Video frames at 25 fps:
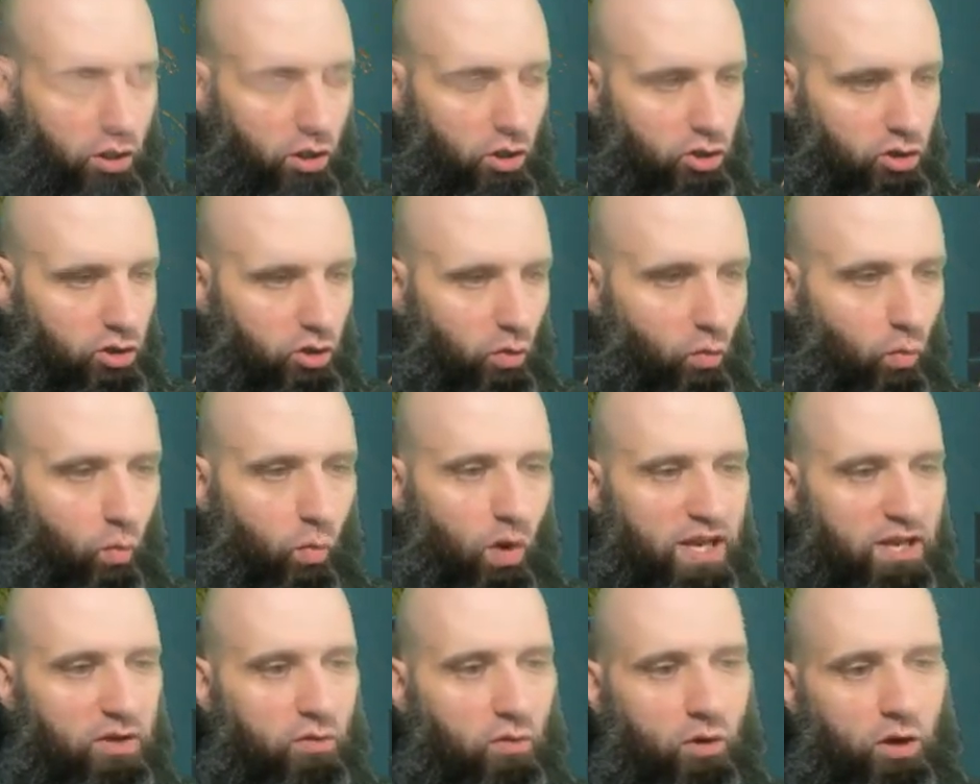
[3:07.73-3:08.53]
So
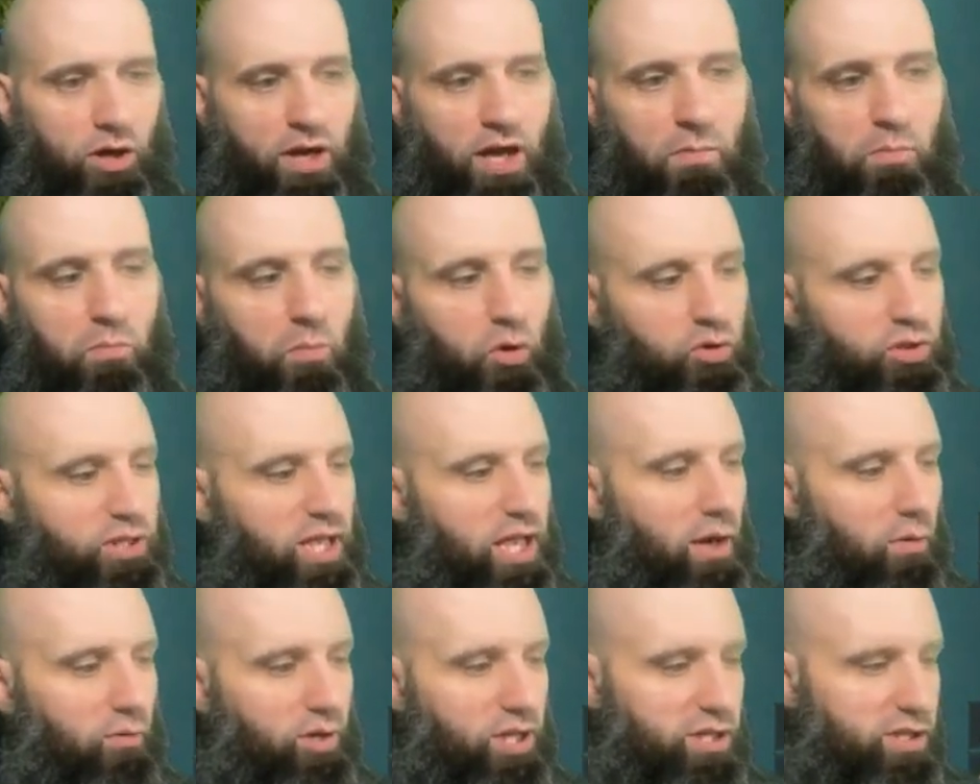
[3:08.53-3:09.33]
when you look at most
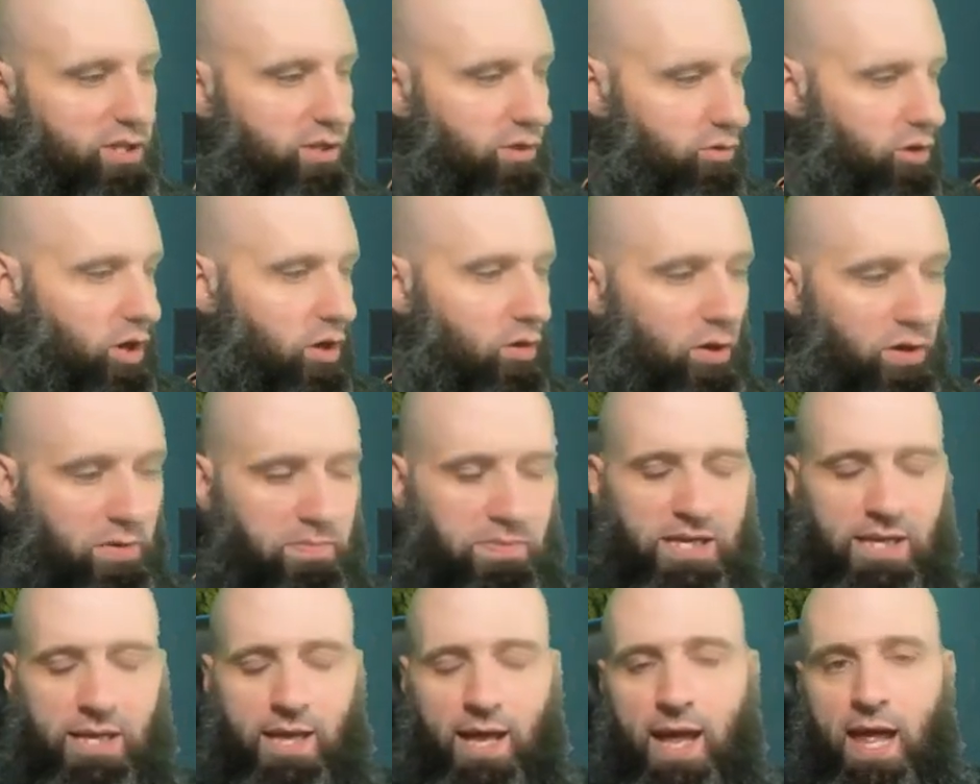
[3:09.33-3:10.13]
counties, they're not going to
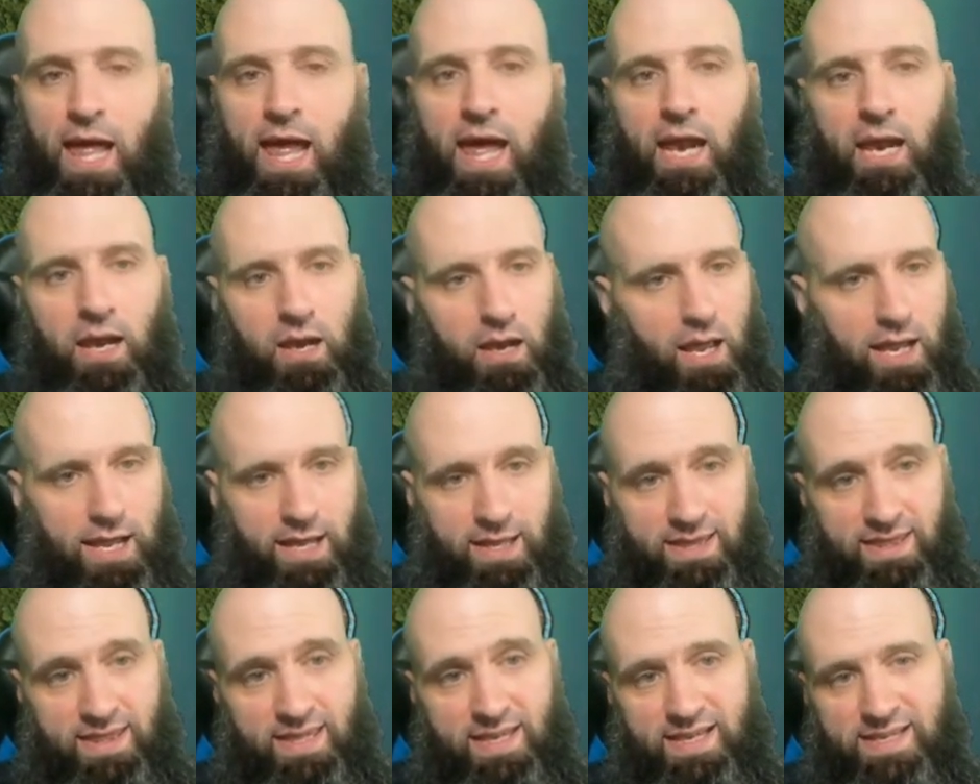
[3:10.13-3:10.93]
be like
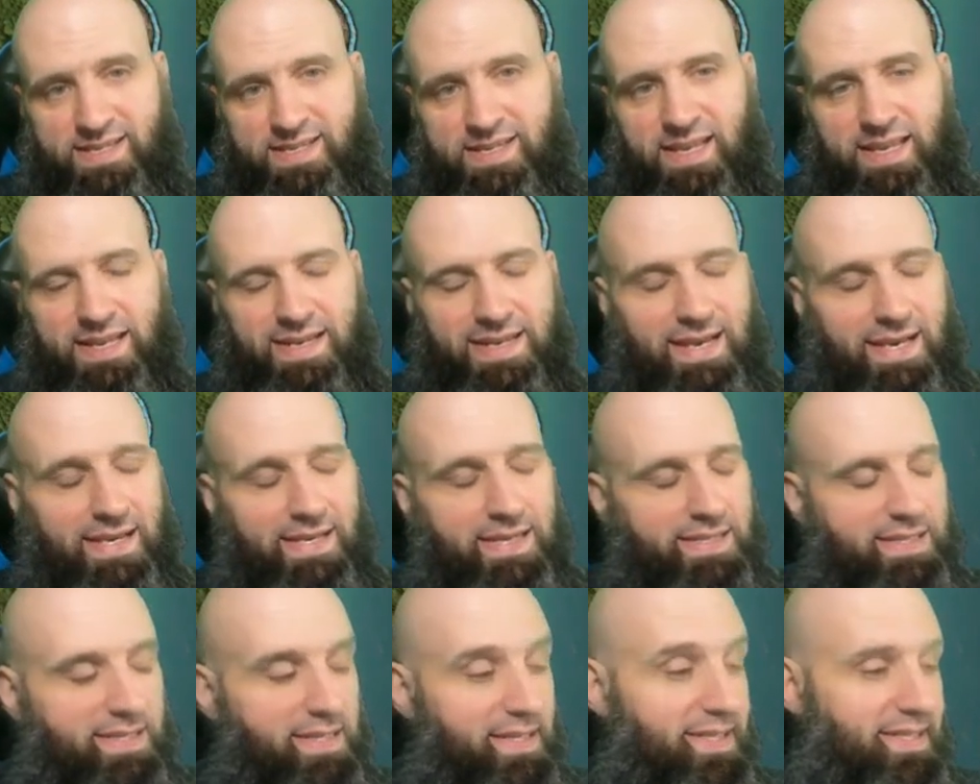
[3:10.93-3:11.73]
this
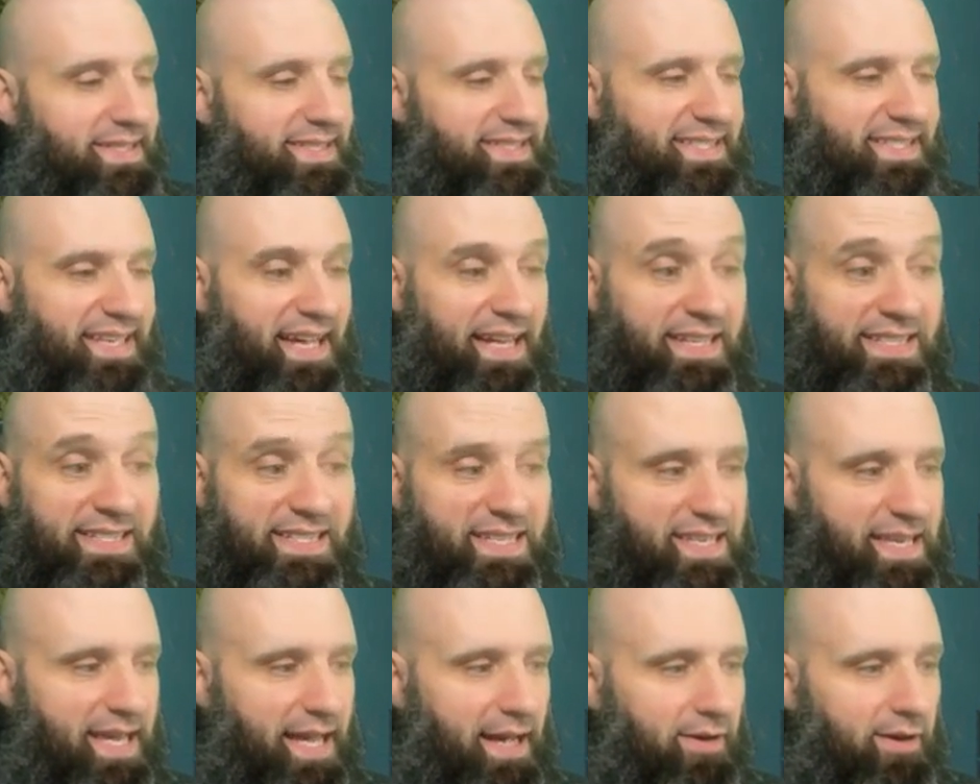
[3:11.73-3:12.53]
nice,
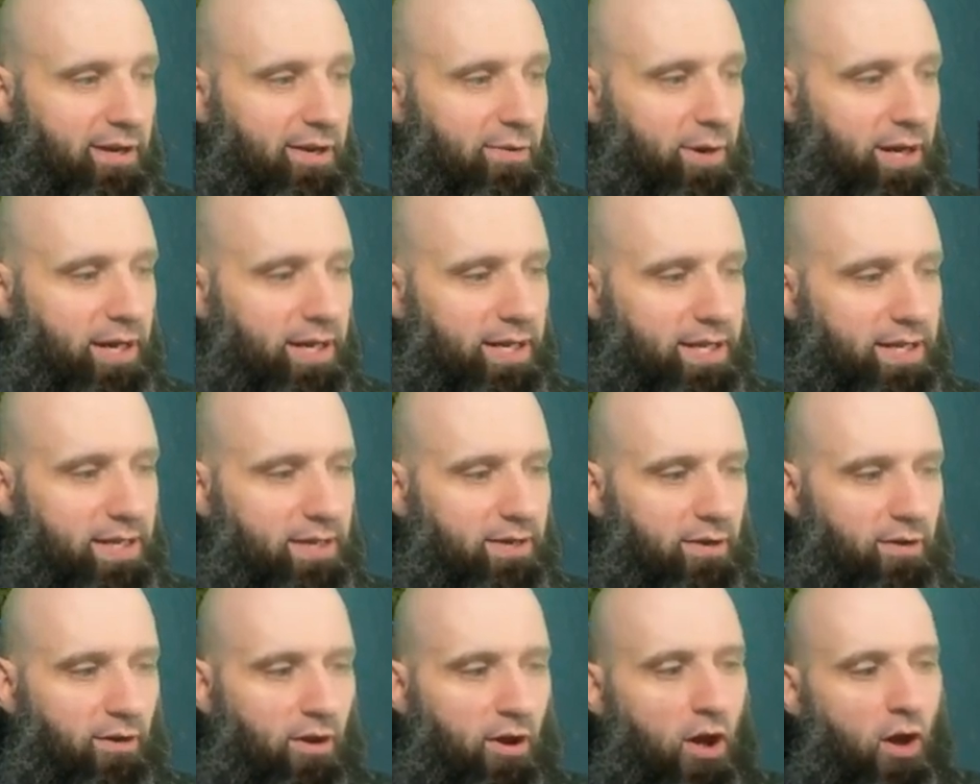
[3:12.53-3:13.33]
sexy county right
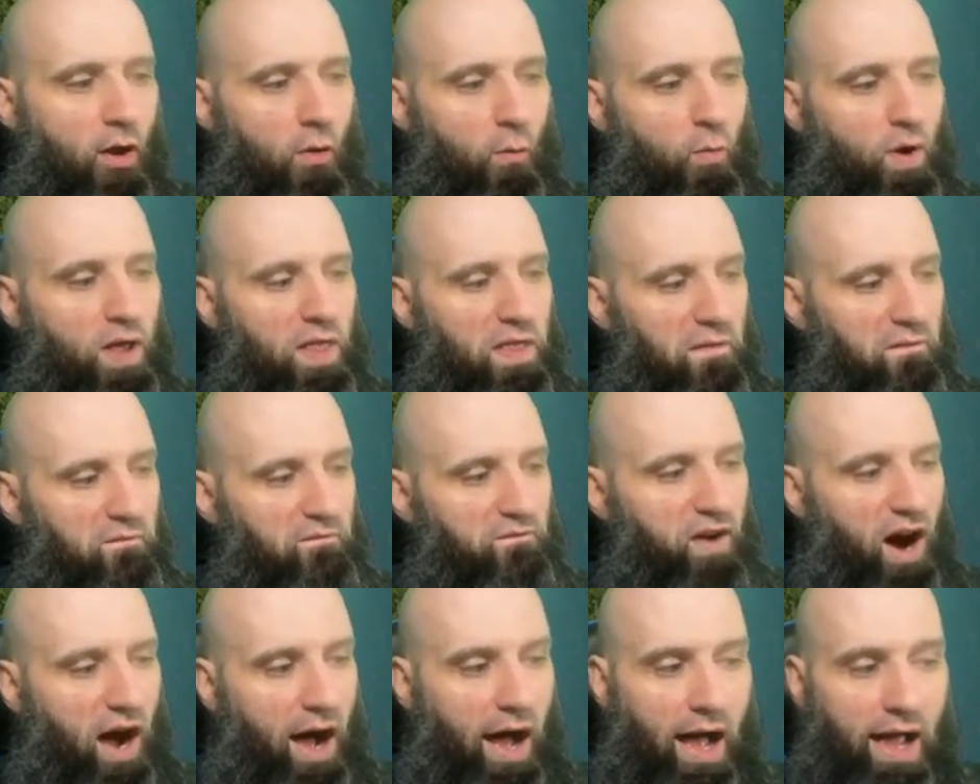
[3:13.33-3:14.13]
here with
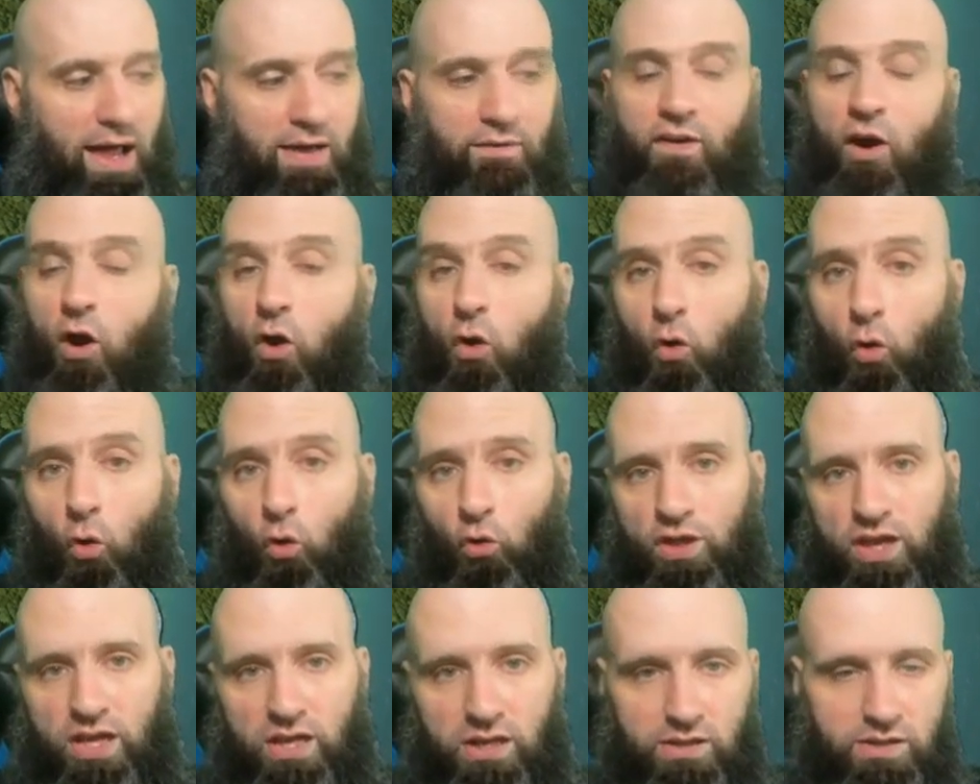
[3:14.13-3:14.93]
five
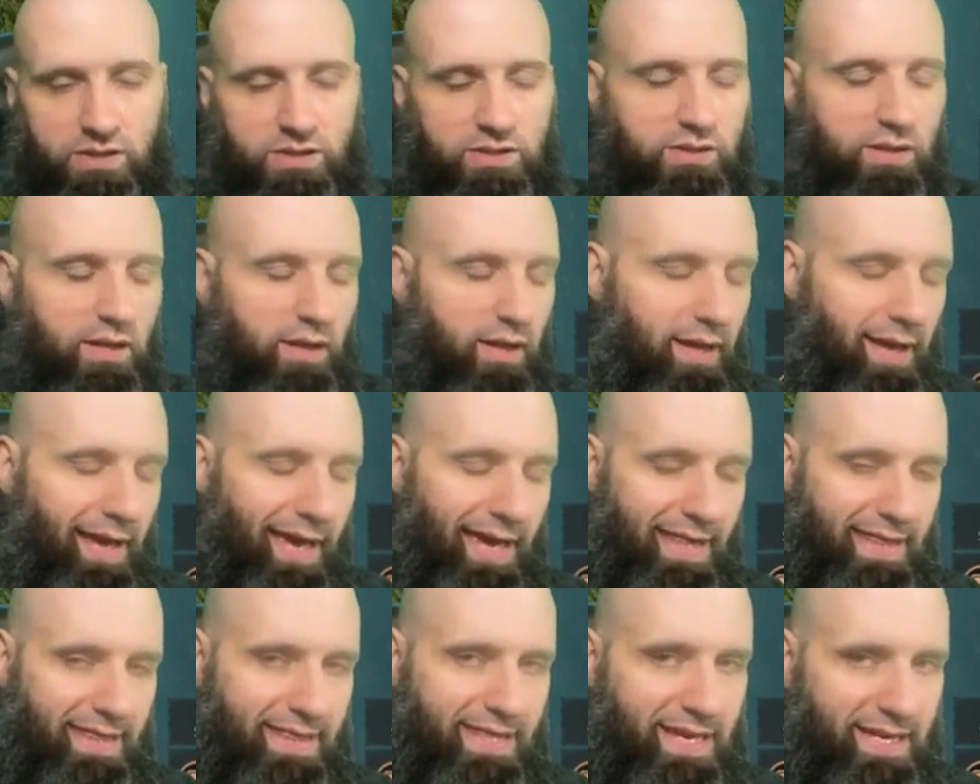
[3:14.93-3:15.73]
holdings.
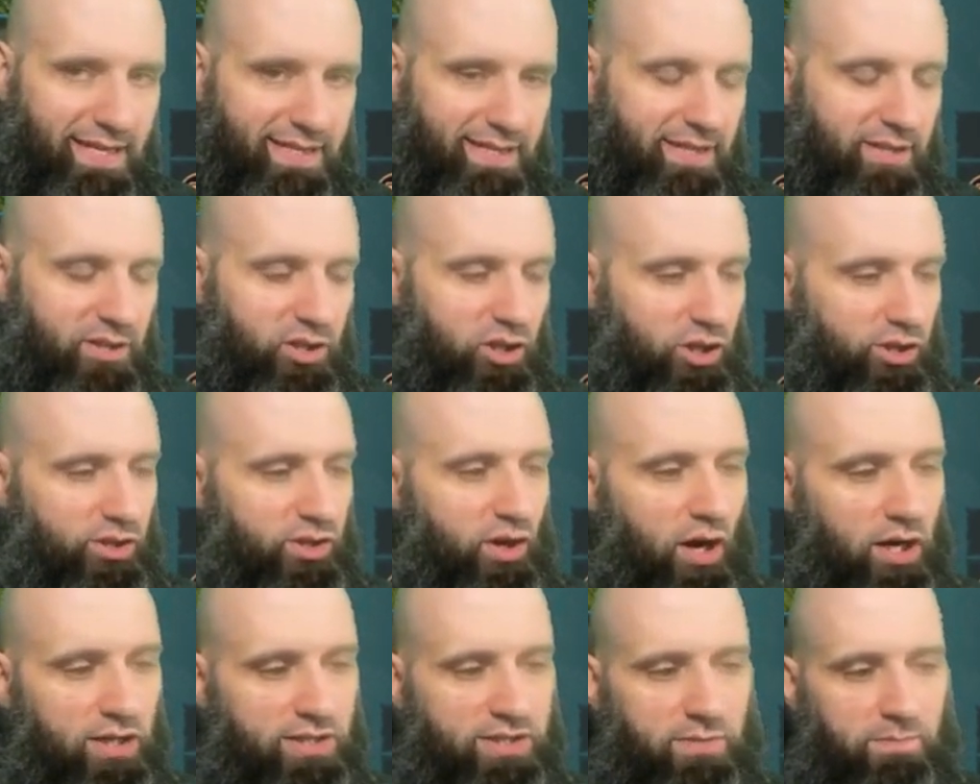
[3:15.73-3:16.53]
This is just
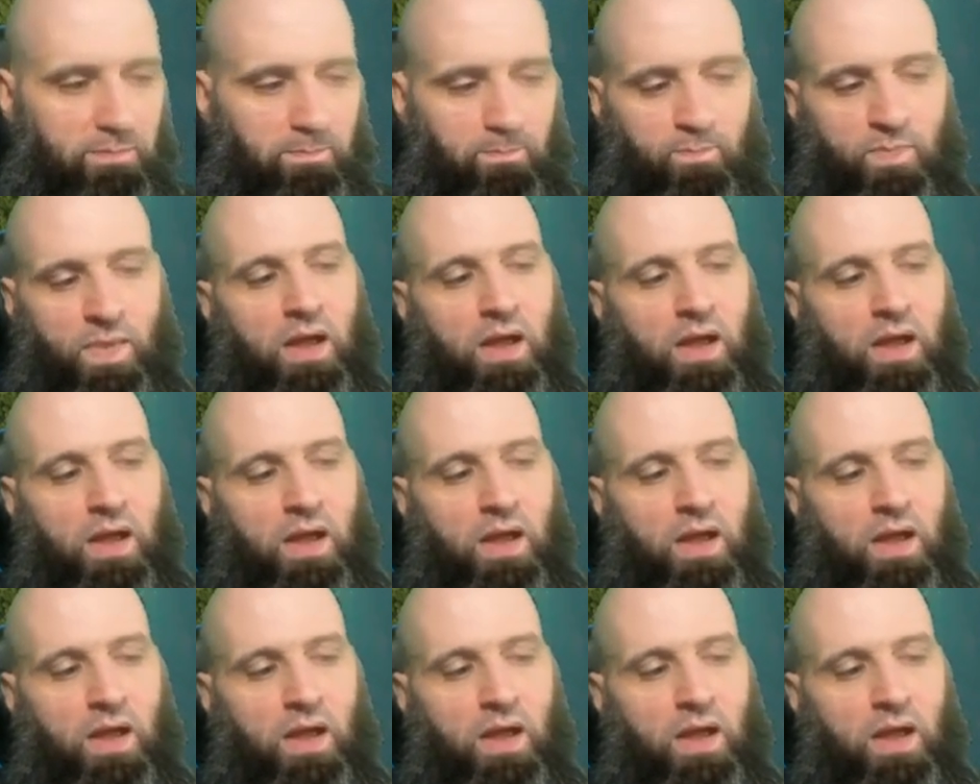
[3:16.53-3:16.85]
awesome.